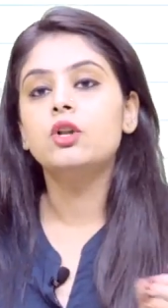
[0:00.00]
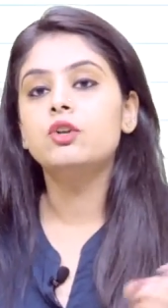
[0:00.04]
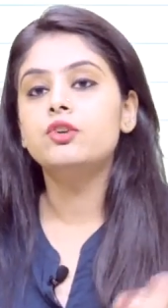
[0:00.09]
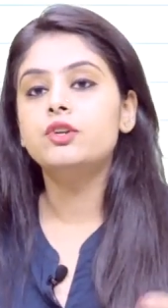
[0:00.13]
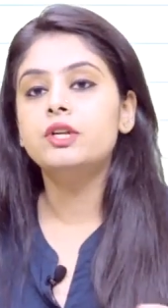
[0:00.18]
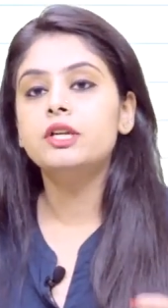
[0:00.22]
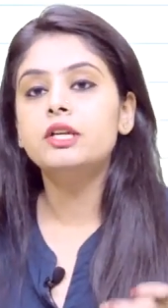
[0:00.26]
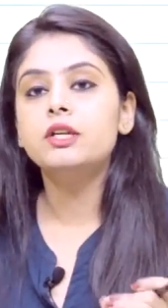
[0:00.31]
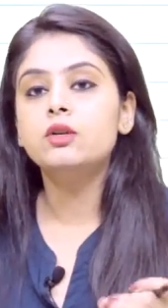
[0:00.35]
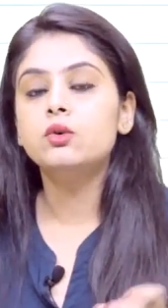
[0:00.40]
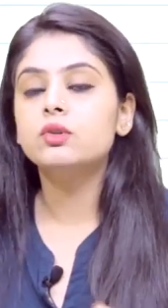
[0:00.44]

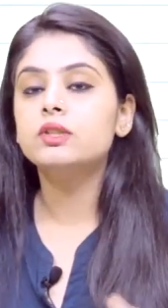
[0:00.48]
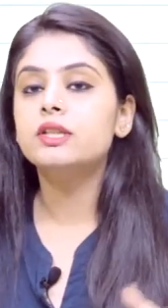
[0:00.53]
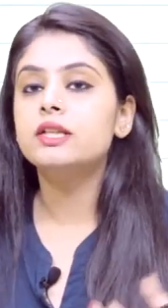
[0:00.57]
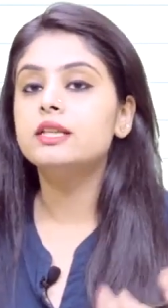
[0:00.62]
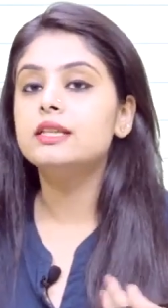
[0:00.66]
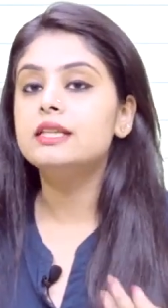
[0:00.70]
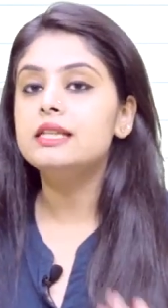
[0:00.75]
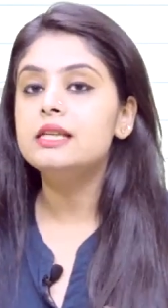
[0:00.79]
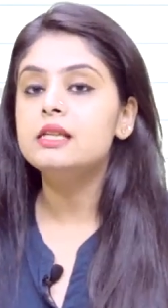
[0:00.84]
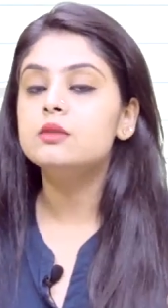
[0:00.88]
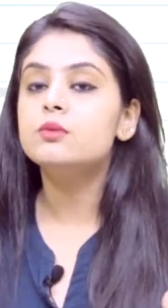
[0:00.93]
already know
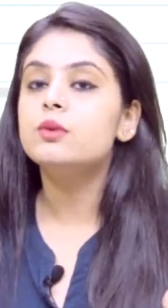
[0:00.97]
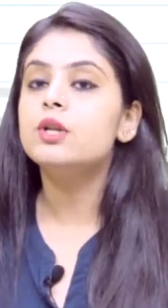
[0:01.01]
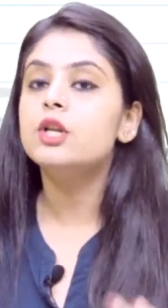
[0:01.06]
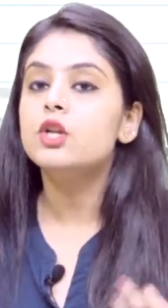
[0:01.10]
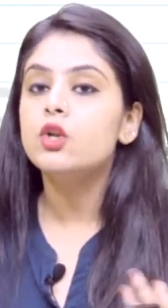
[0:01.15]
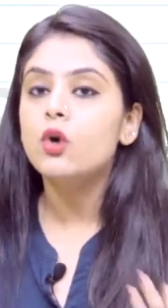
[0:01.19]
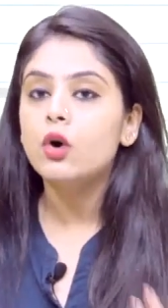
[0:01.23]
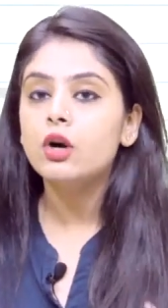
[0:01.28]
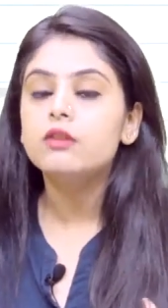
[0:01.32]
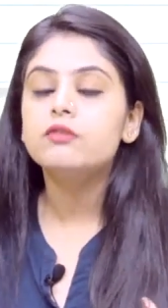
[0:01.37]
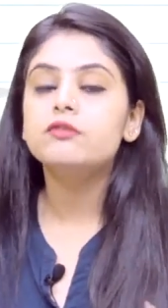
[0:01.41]
that these
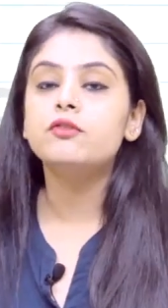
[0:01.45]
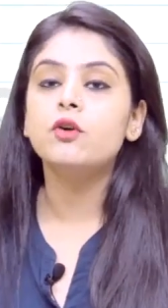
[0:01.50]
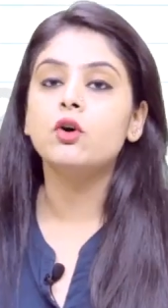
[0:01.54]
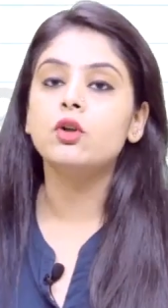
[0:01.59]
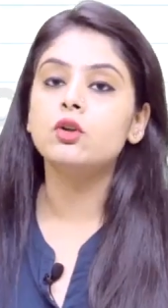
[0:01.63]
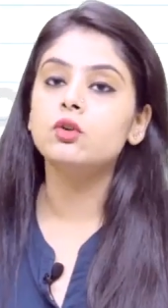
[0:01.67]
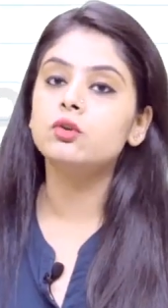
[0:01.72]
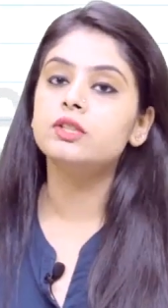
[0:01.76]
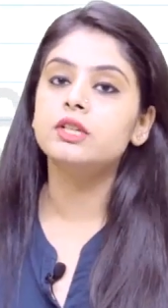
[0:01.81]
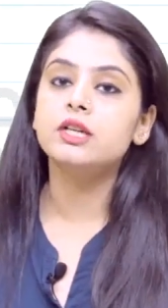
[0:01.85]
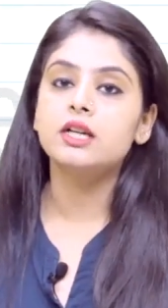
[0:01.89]
will not
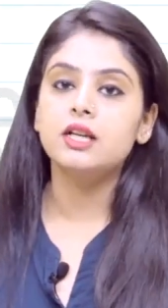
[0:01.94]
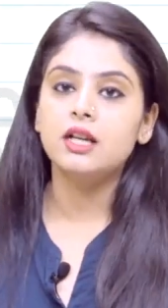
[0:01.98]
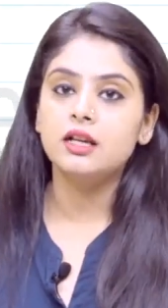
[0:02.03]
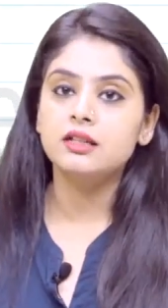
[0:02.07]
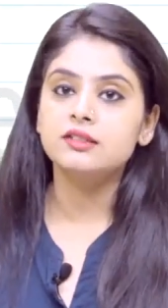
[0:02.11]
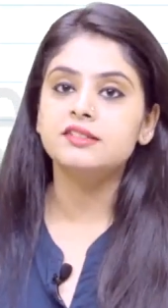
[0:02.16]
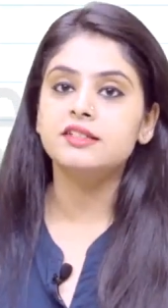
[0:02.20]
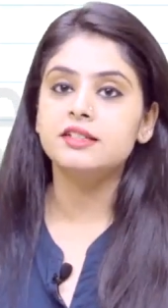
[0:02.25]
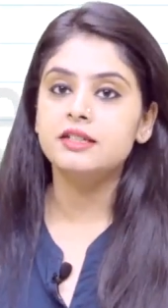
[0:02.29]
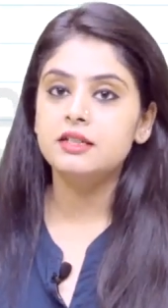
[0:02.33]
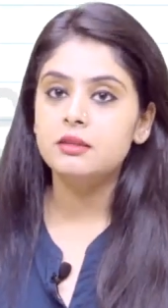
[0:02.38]
follow the
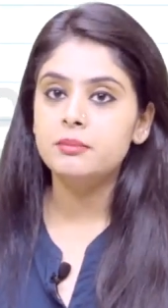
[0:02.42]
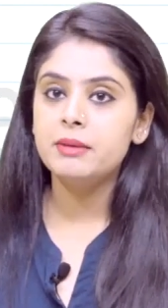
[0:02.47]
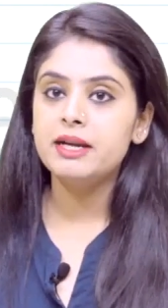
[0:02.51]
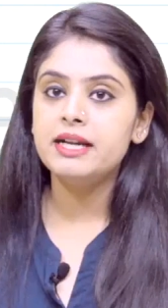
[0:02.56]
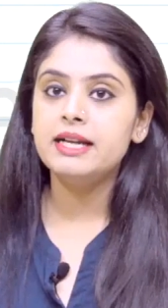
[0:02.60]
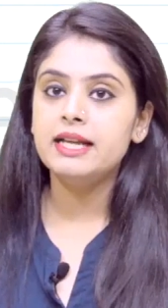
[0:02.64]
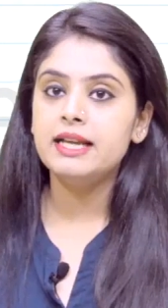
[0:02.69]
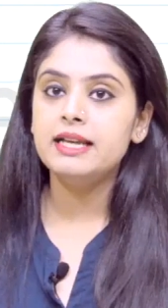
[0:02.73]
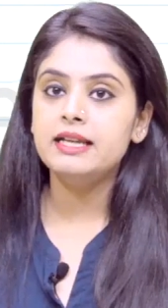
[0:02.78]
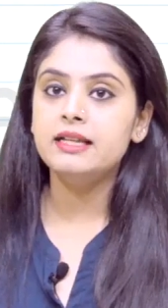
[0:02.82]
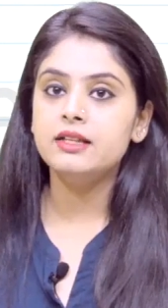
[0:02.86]
classical
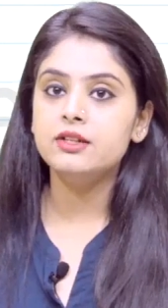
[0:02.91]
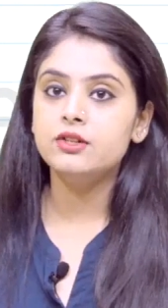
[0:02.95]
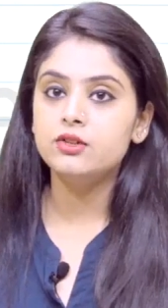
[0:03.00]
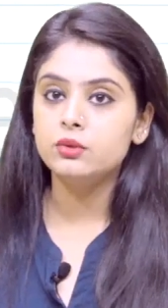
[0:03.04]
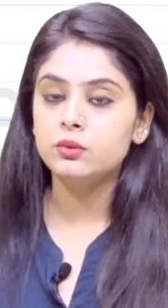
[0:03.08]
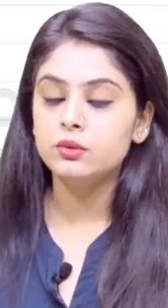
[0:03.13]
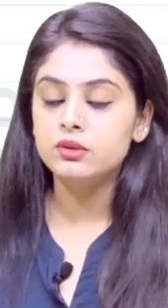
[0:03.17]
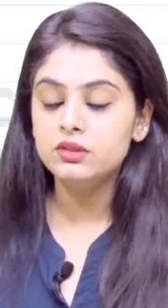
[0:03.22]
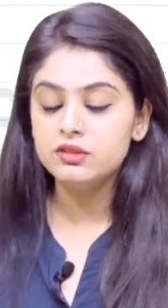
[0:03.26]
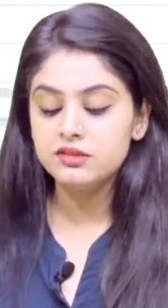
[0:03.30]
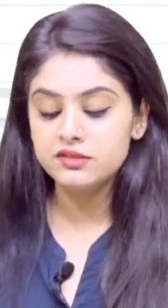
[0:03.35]

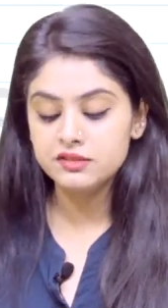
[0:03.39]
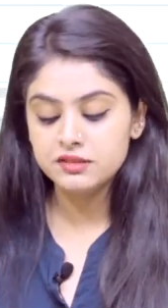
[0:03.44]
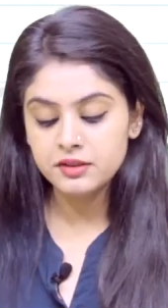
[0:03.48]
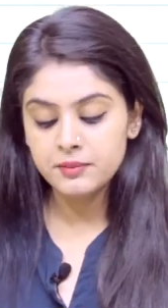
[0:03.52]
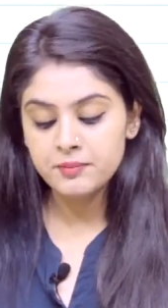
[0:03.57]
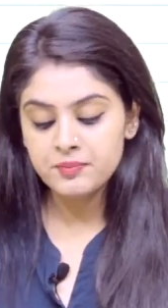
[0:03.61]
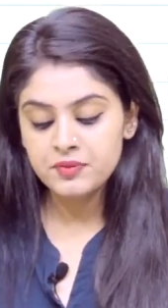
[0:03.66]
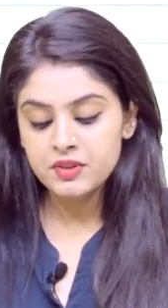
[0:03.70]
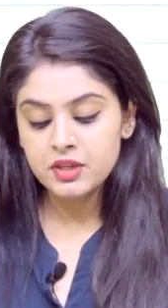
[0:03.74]
Mendelian rules,